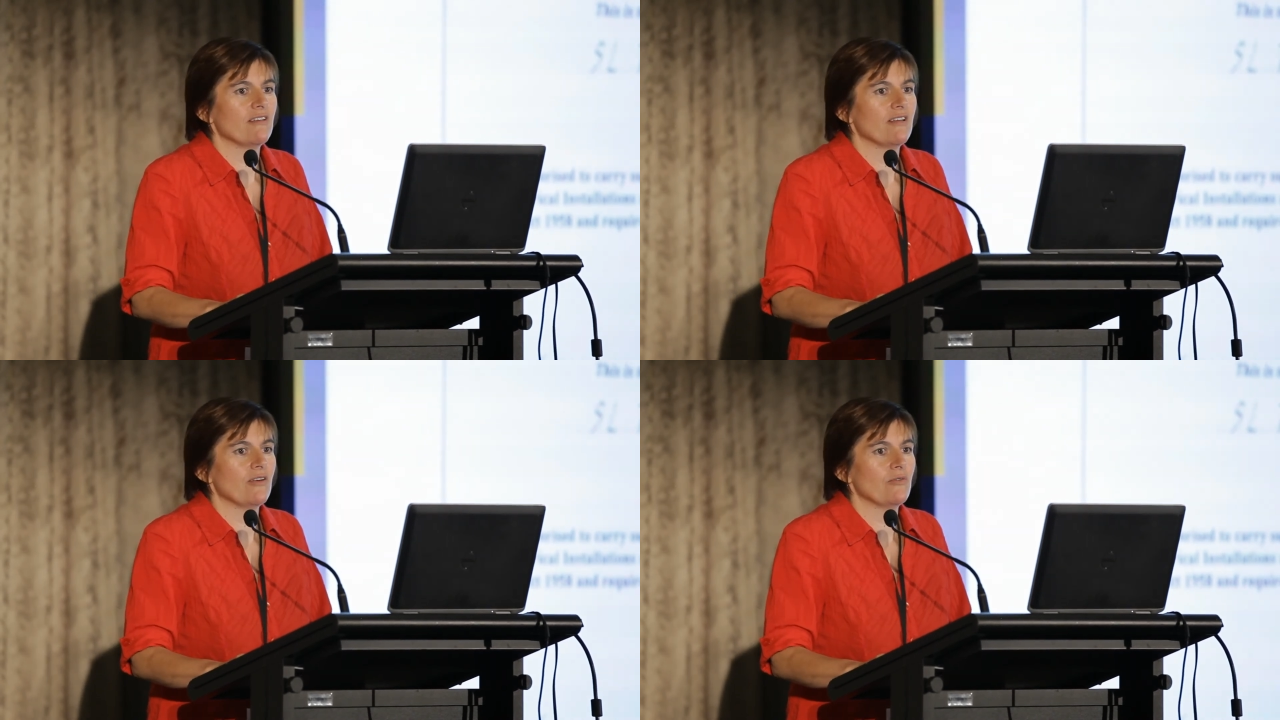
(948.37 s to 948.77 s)

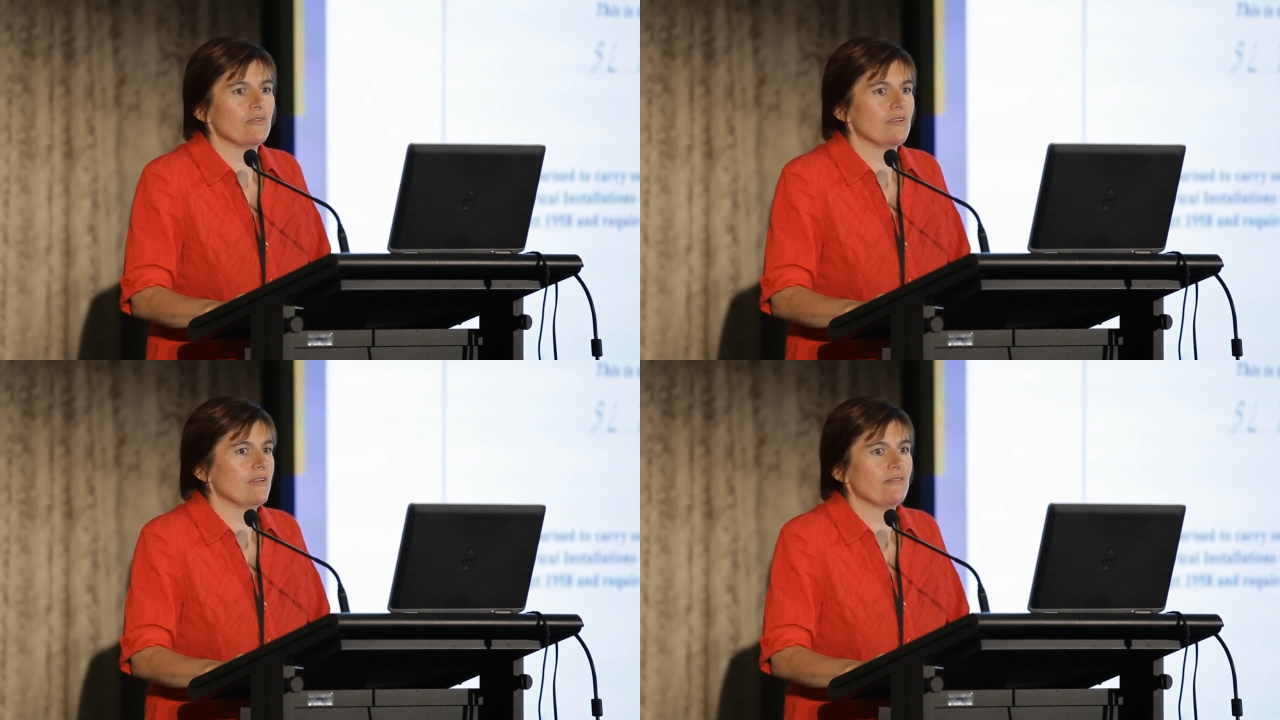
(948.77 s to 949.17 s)
It
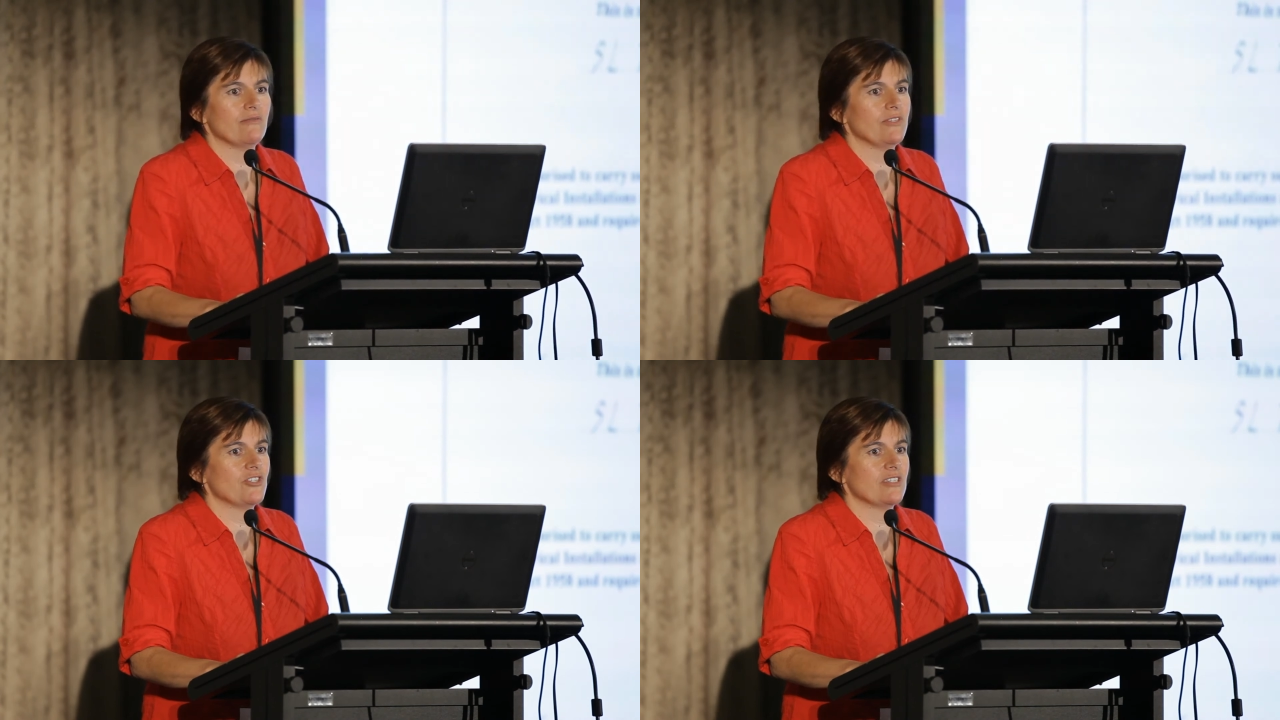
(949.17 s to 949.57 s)

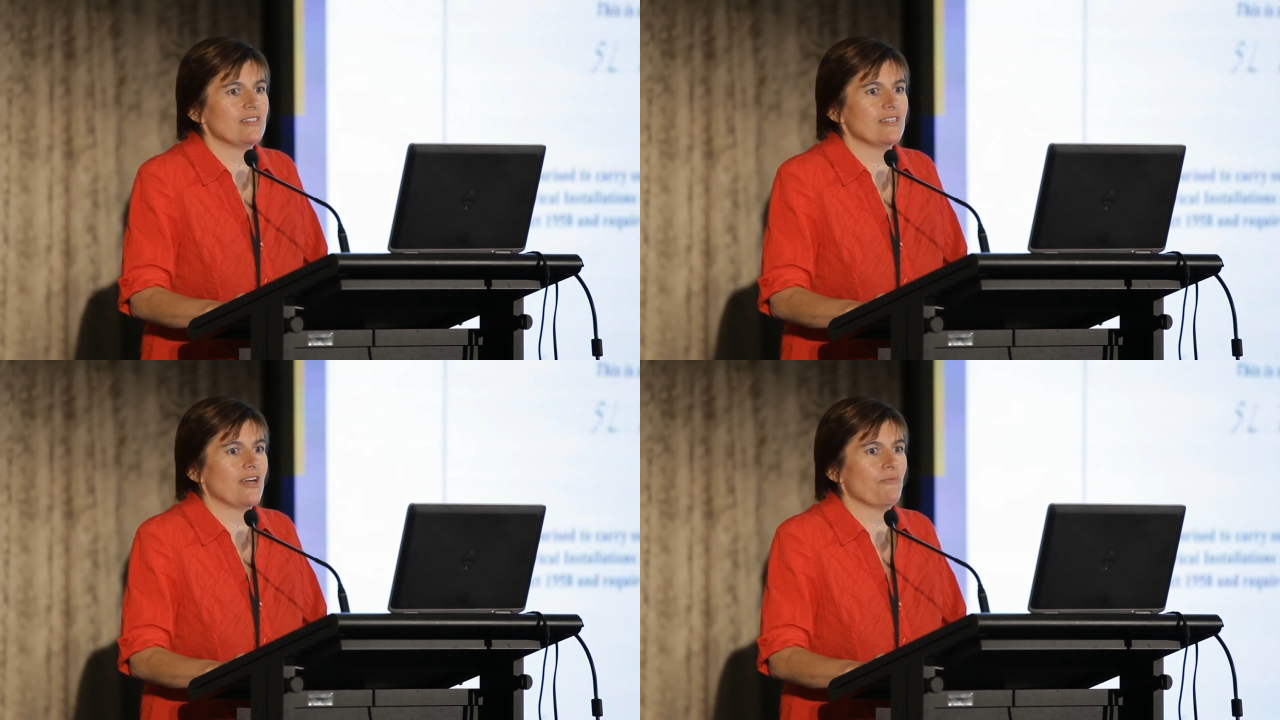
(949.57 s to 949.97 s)
was
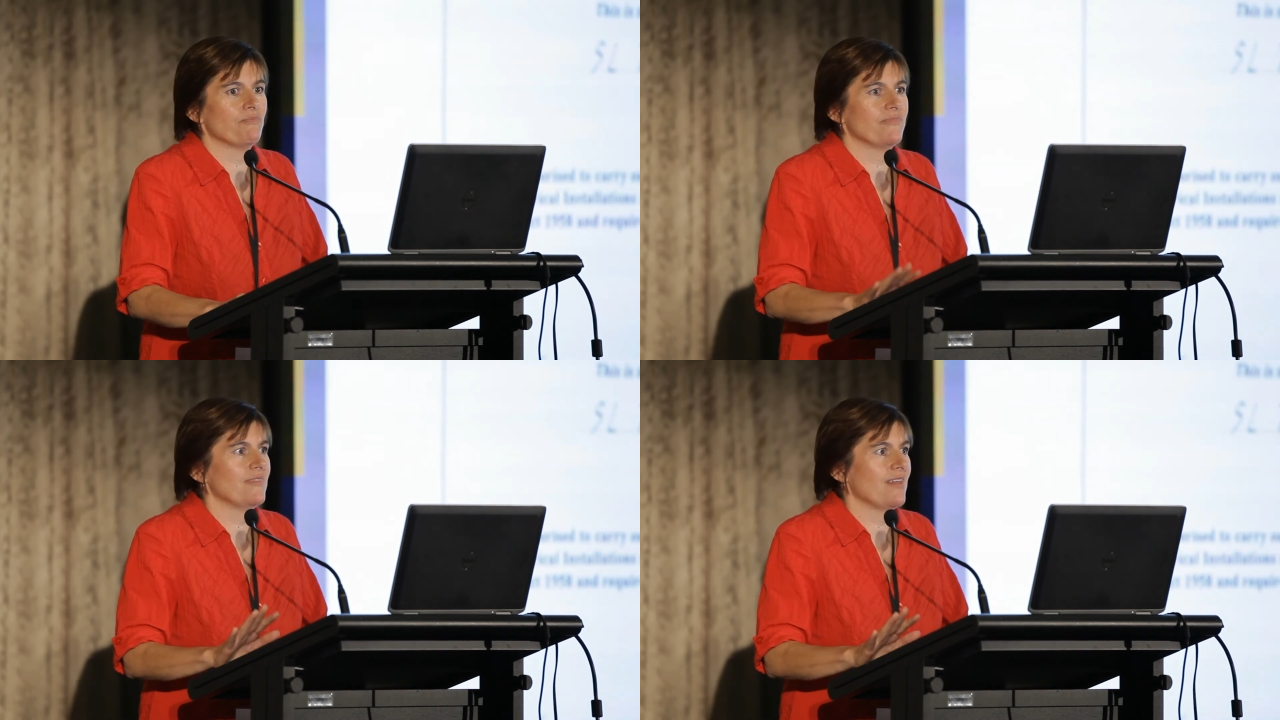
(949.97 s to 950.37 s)
just
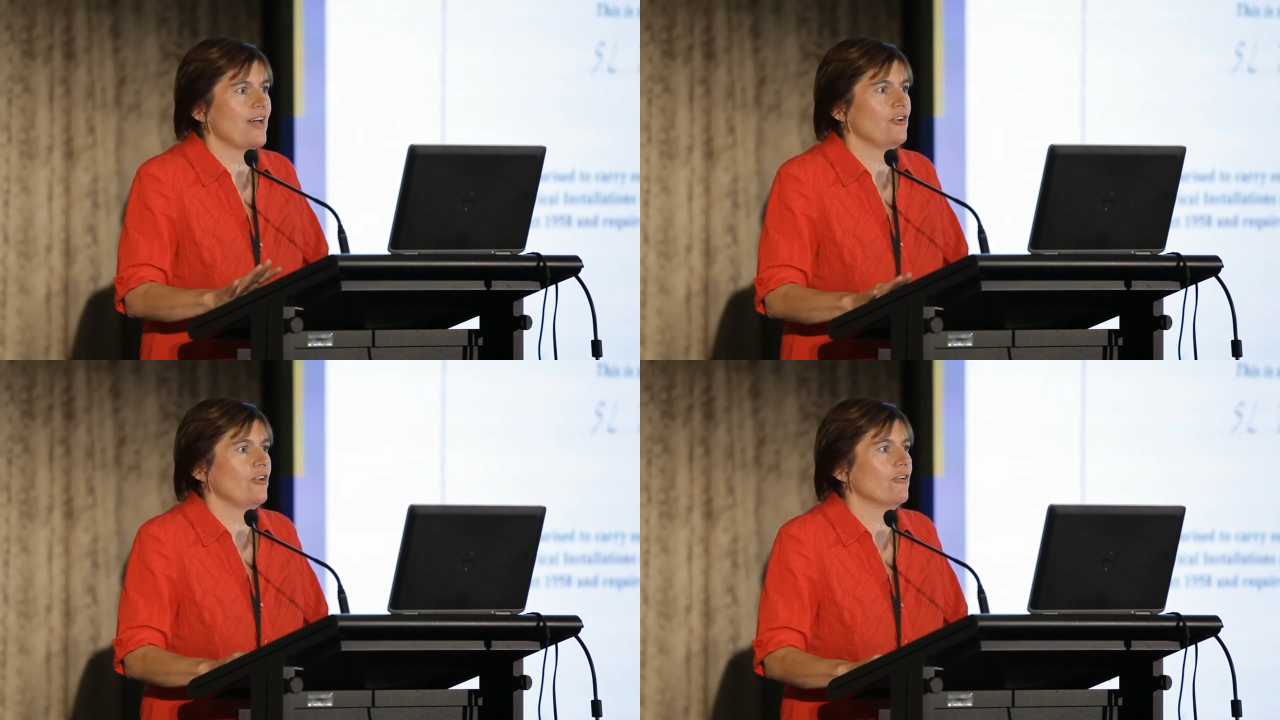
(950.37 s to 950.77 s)

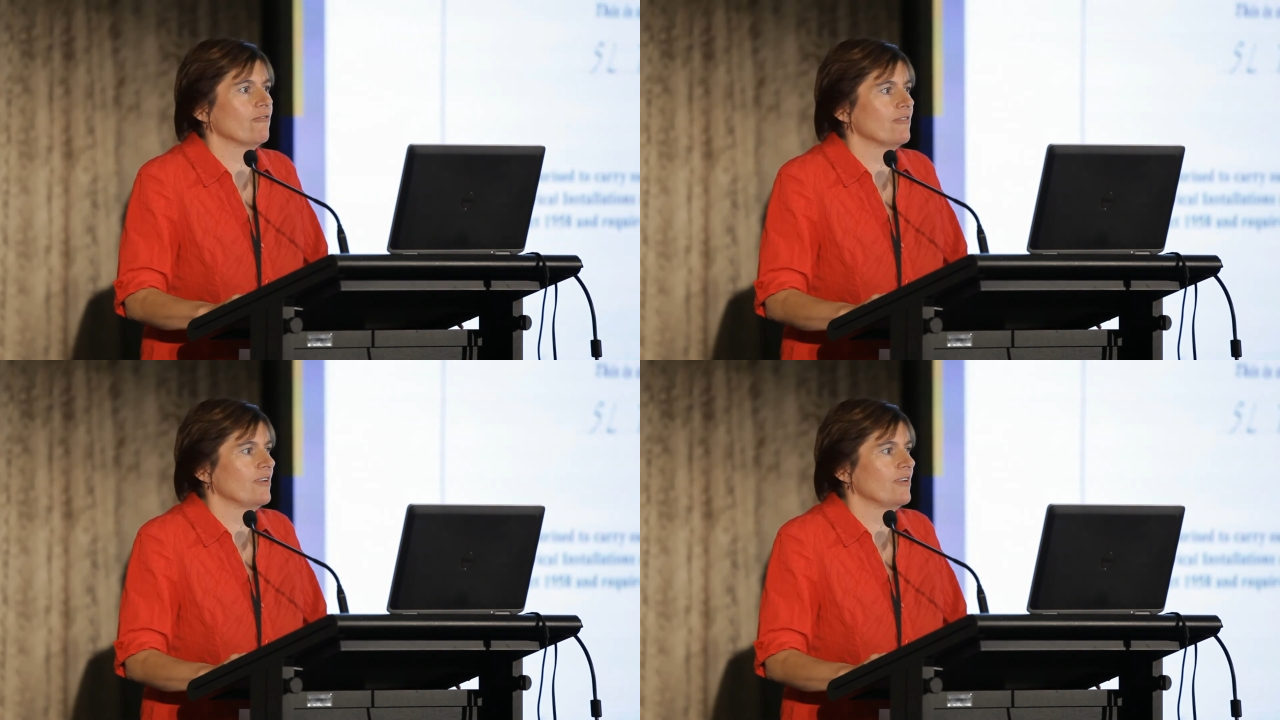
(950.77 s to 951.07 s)
unheard of.